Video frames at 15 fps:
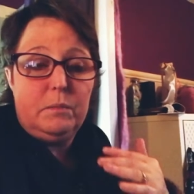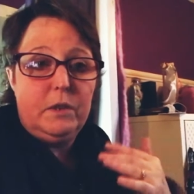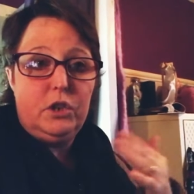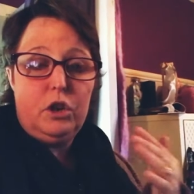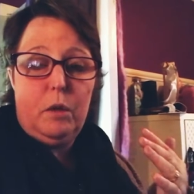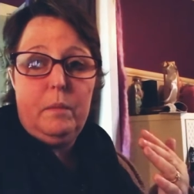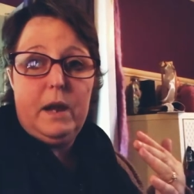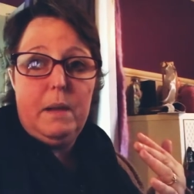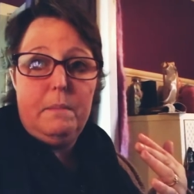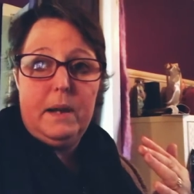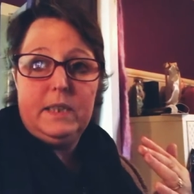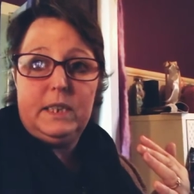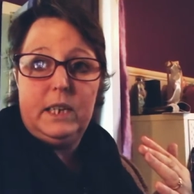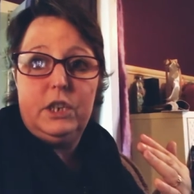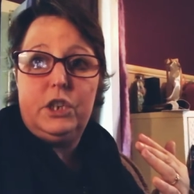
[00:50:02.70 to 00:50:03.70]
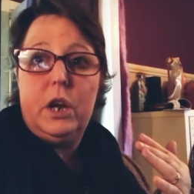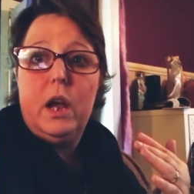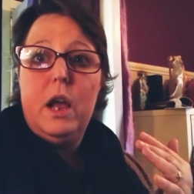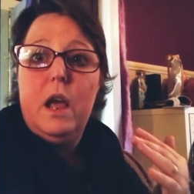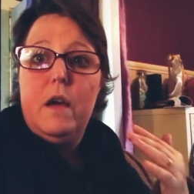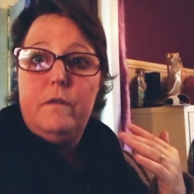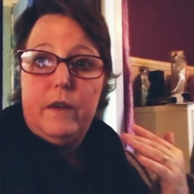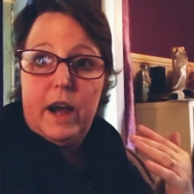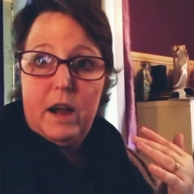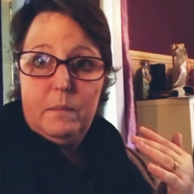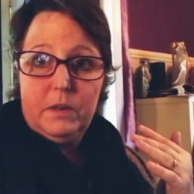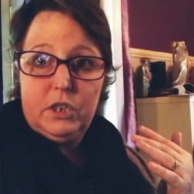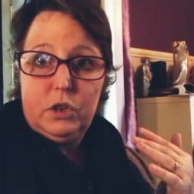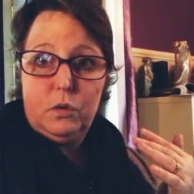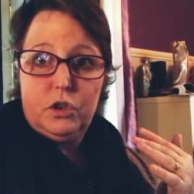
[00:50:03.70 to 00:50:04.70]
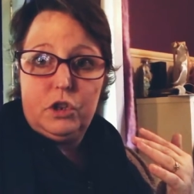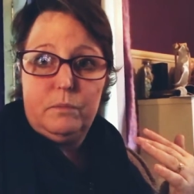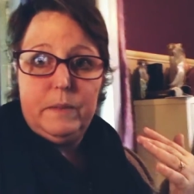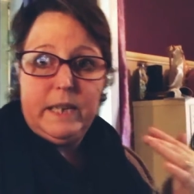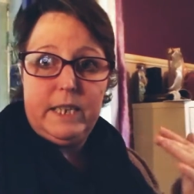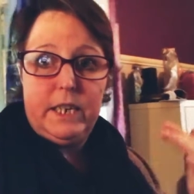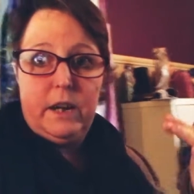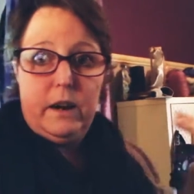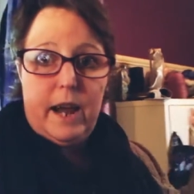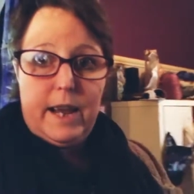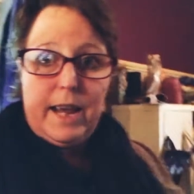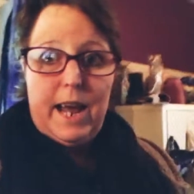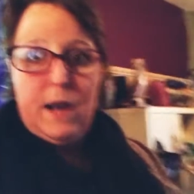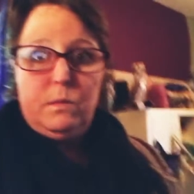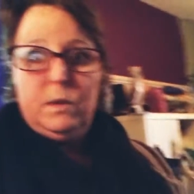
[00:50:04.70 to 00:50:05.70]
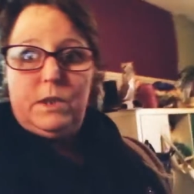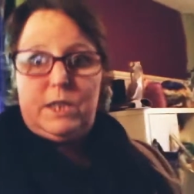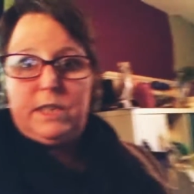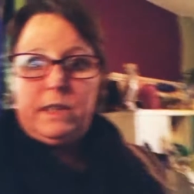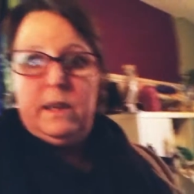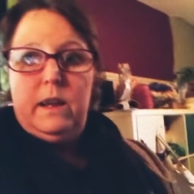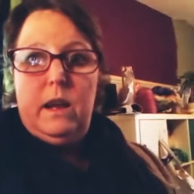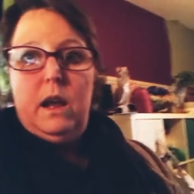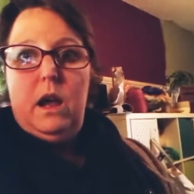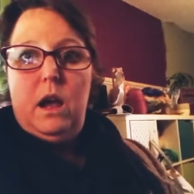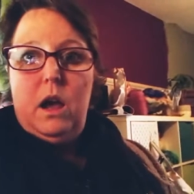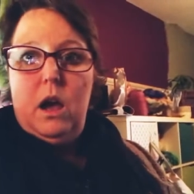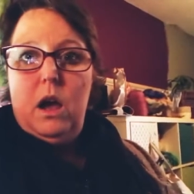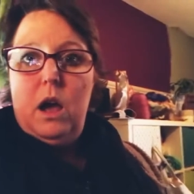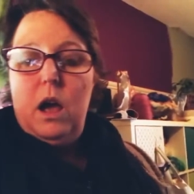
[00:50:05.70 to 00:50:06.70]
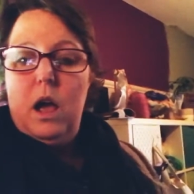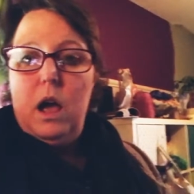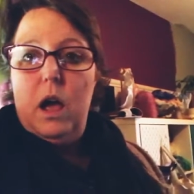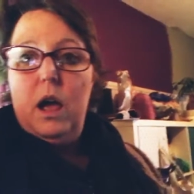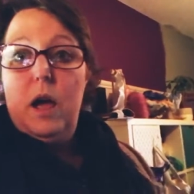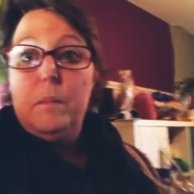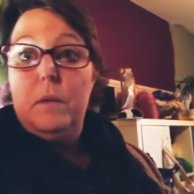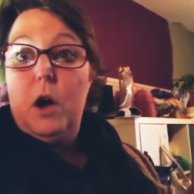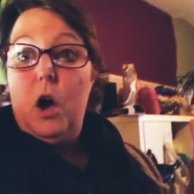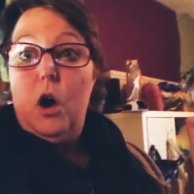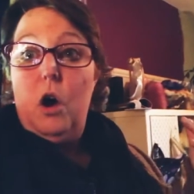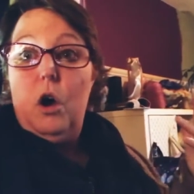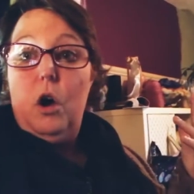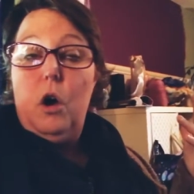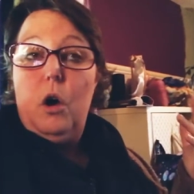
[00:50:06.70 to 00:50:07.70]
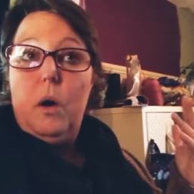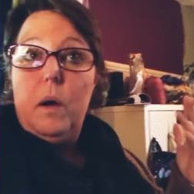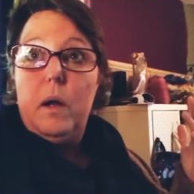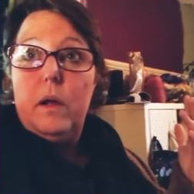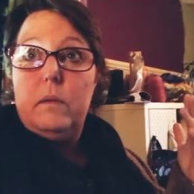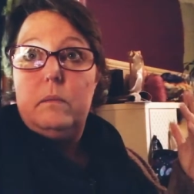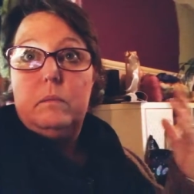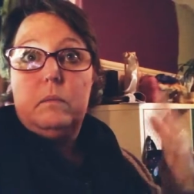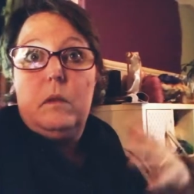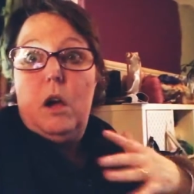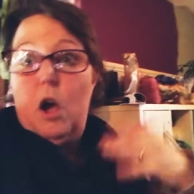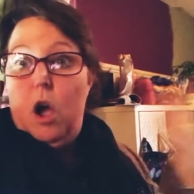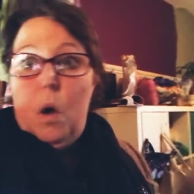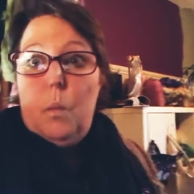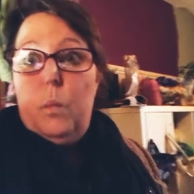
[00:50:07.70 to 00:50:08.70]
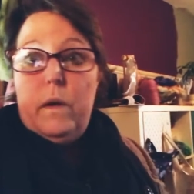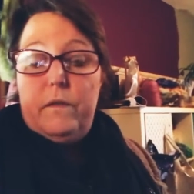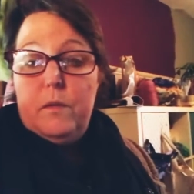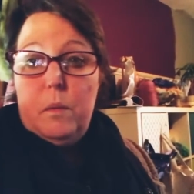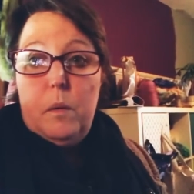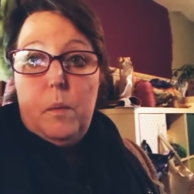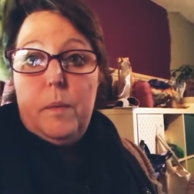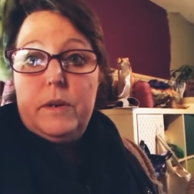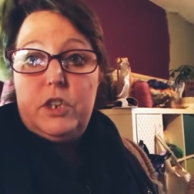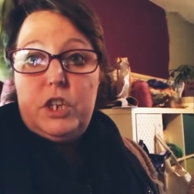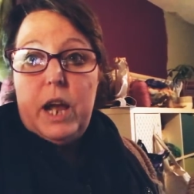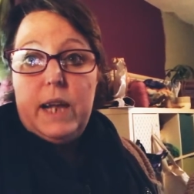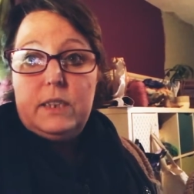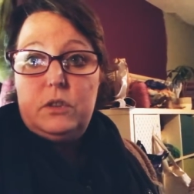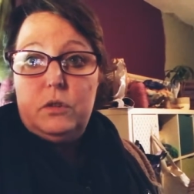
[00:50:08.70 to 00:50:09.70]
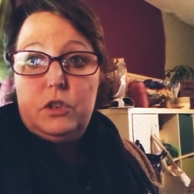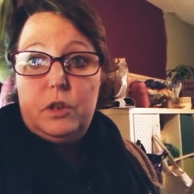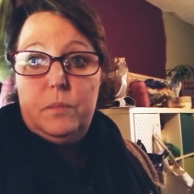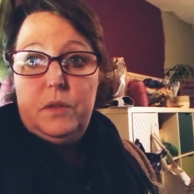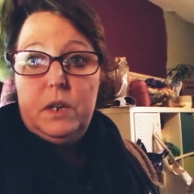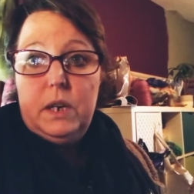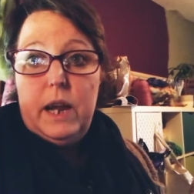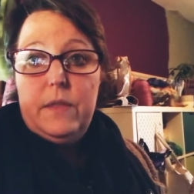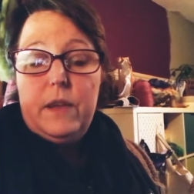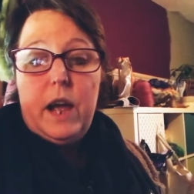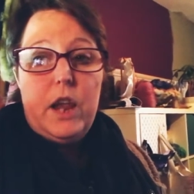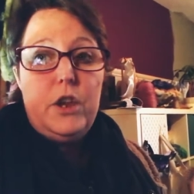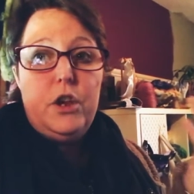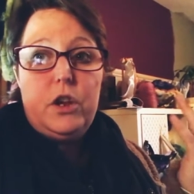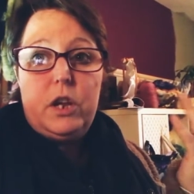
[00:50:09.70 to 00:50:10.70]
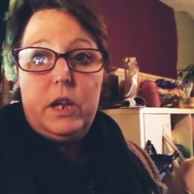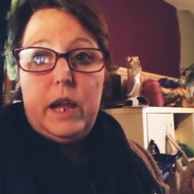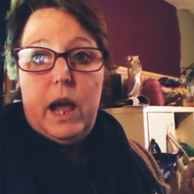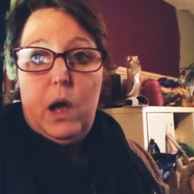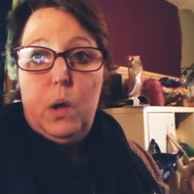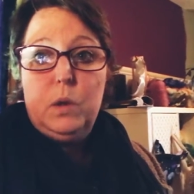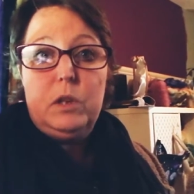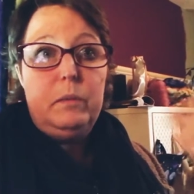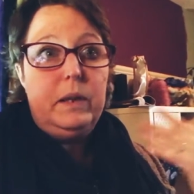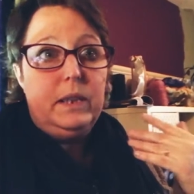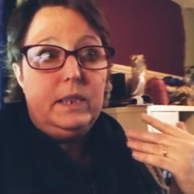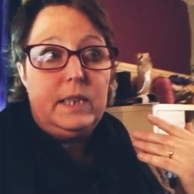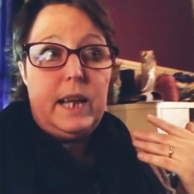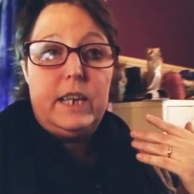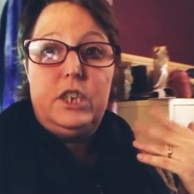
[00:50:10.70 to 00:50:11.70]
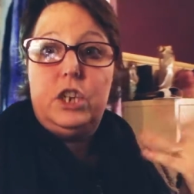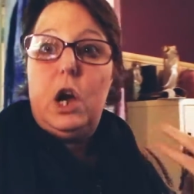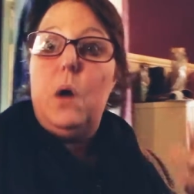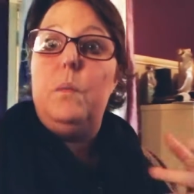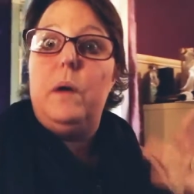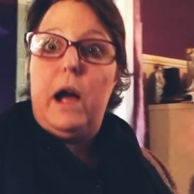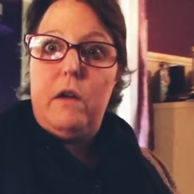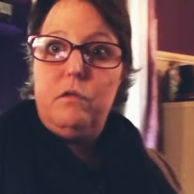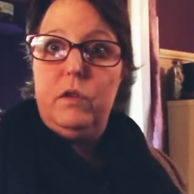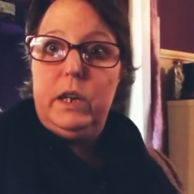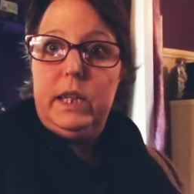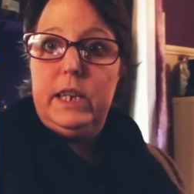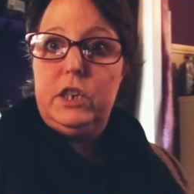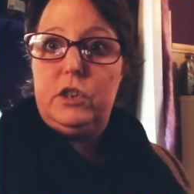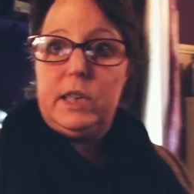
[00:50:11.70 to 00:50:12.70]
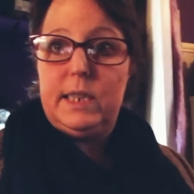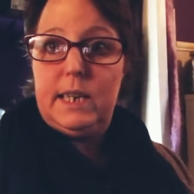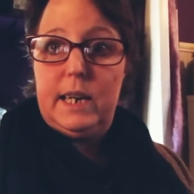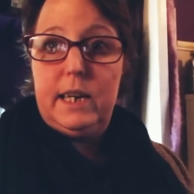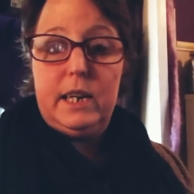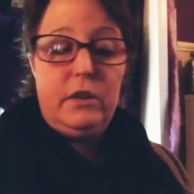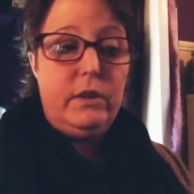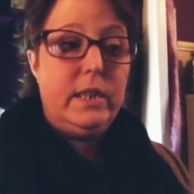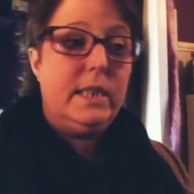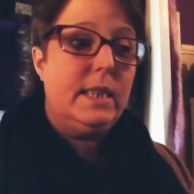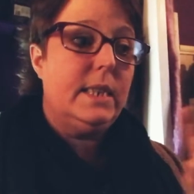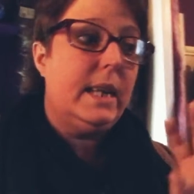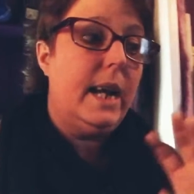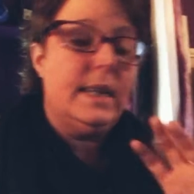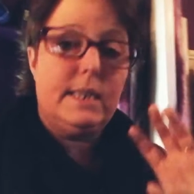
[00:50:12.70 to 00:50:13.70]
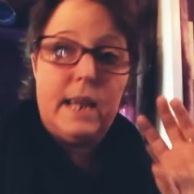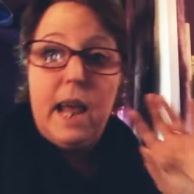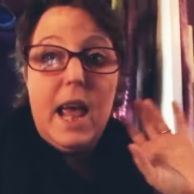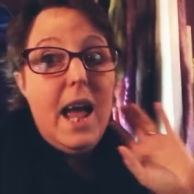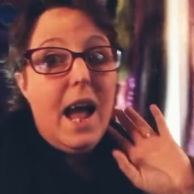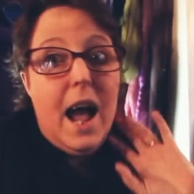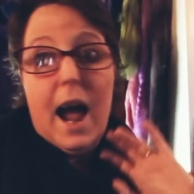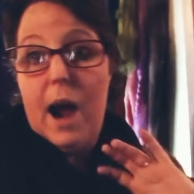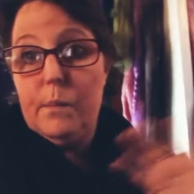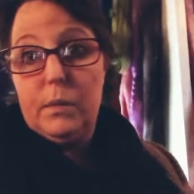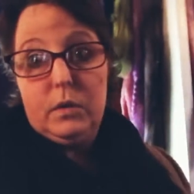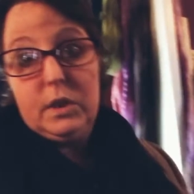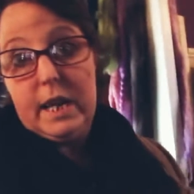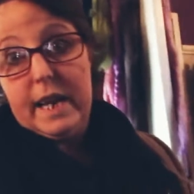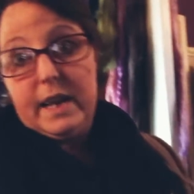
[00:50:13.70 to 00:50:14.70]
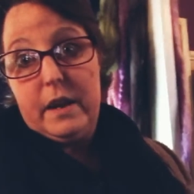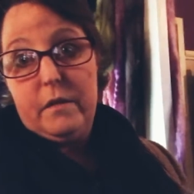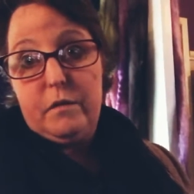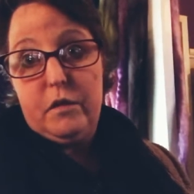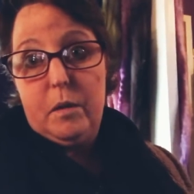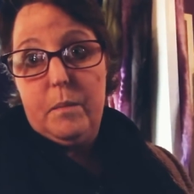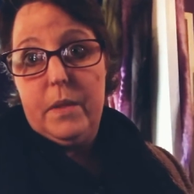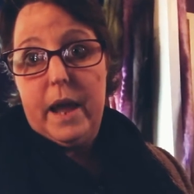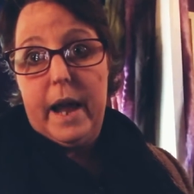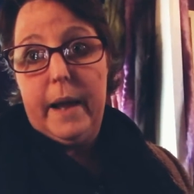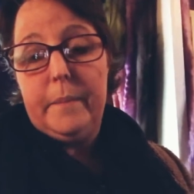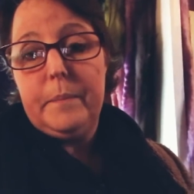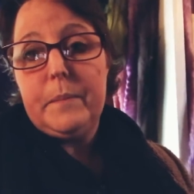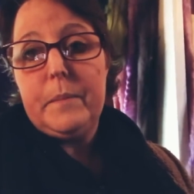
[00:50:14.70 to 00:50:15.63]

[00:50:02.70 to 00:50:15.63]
me drop me a message via my social media accounts um, or if you want more chats or something like that, you can get hold of me and say, Jo, I'm really interested in your Easter sets, and we'll take it from there.